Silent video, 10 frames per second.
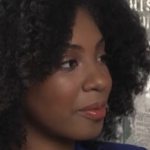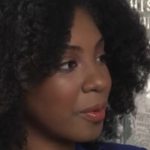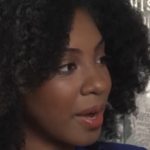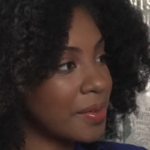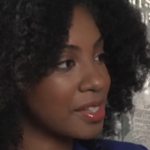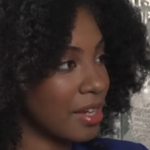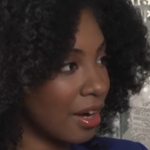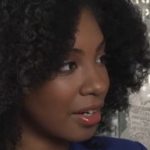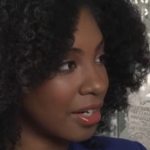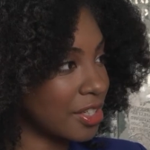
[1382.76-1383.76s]
for me when I was
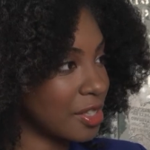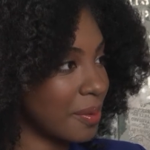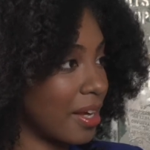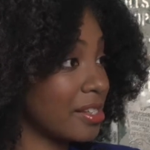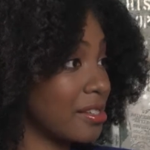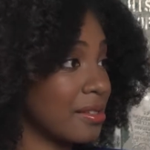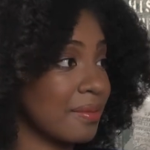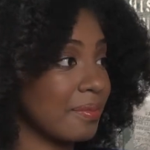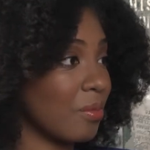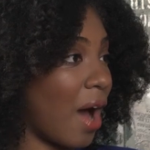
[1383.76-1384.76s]
younger, just
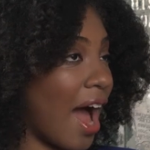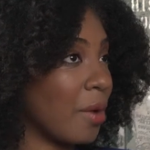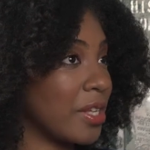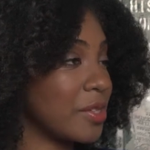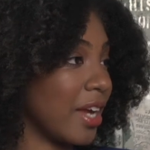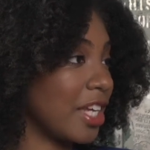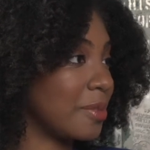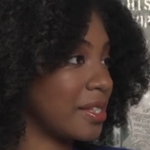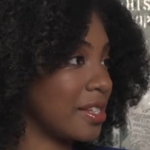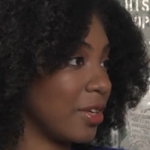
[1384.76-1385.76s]
because I went to an
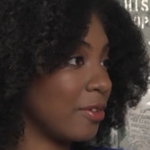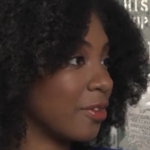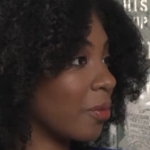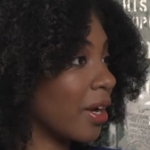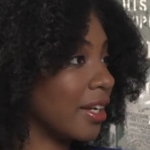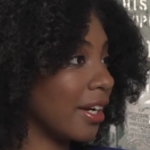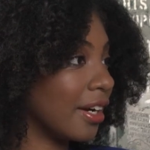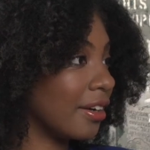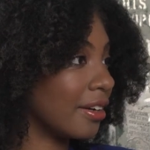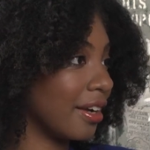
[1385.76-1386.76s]
HBCU for 1
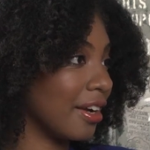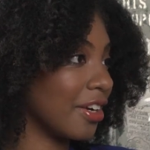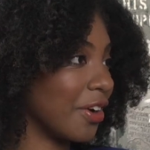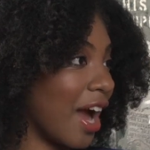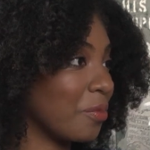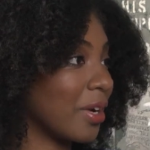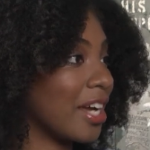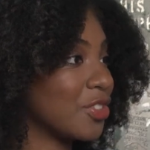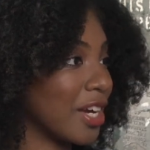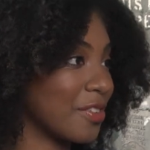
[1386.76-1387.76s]
year in undergrad, and when
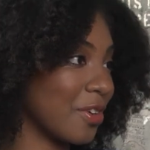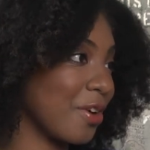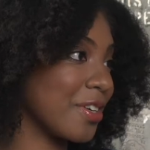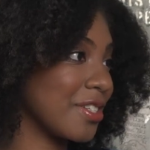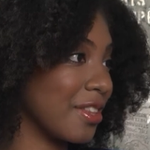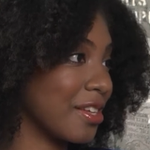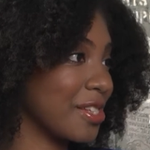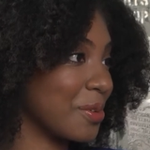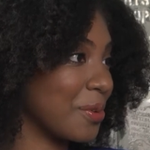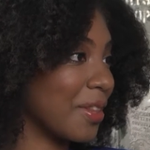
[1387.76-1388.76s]
I transferred over to the
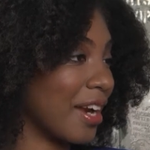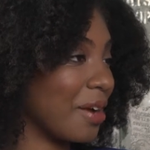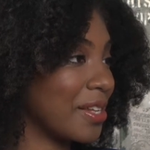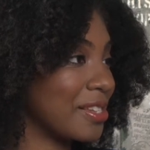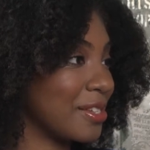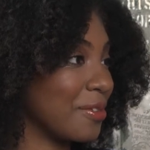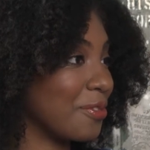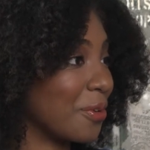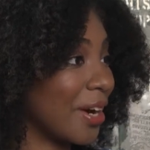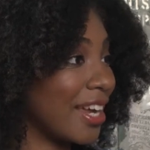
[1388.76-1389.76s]
school that I went to
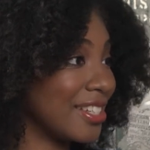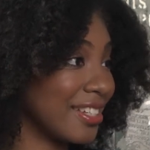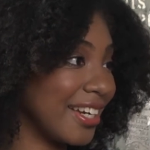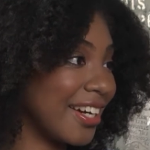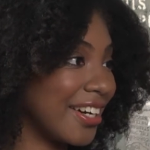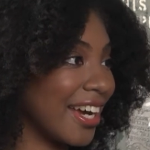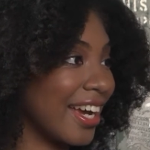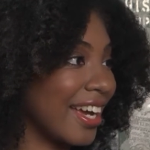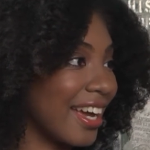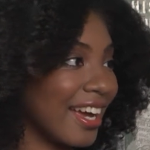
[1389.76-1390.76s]
for engineering,